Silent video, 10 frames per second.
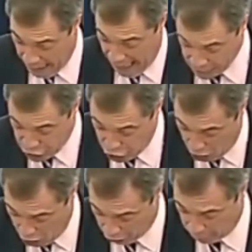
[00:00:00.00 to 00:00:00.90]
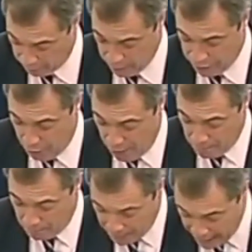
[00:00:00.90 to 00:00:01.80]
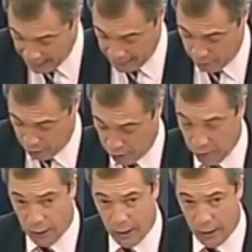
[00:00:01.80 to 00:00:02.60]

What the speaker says: has gone. There won't be any more.